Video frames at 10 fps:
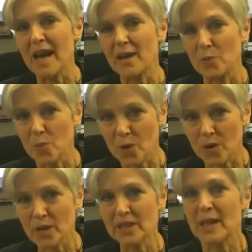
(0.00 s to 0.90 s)
and a
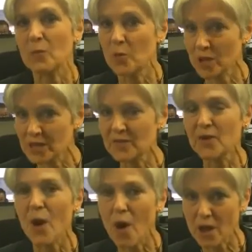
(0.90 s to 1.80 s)
world that works
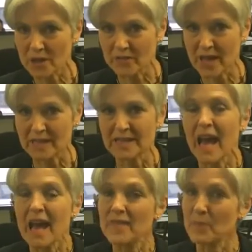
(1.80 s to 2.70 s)
for all of us.
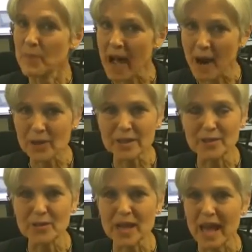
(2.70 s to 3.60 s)
The power to
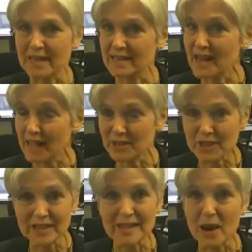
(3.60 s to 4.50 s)
do that is not
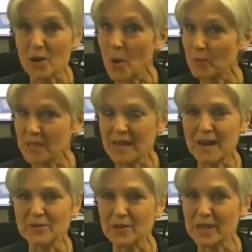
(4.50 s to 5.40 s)
just in our hopes and
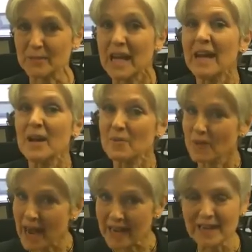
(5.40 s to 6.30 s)
our dreams.
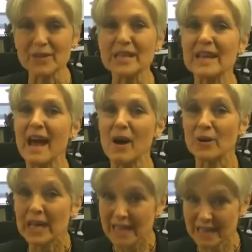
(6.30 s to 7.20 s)
Right here and now,
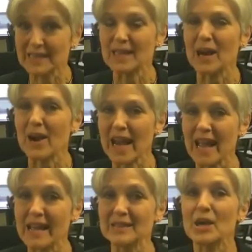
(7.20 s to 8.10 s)
it's in our
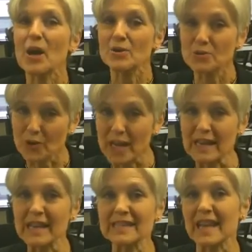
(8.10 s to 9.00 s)
hands. Join
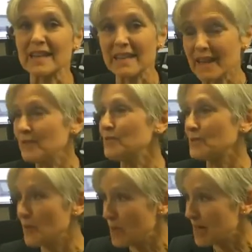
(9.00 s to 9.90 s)
us, and thank you
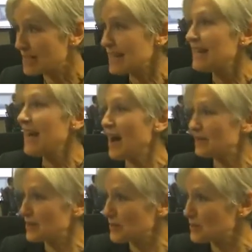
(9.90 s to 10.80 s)
so much
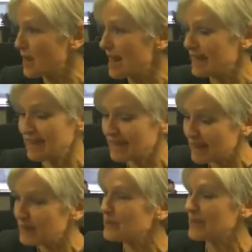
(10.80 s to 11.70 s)
to you, Ryan, and
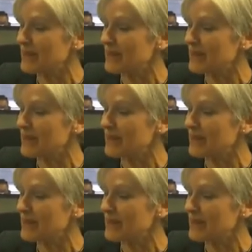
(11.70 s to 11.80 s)
thank you to the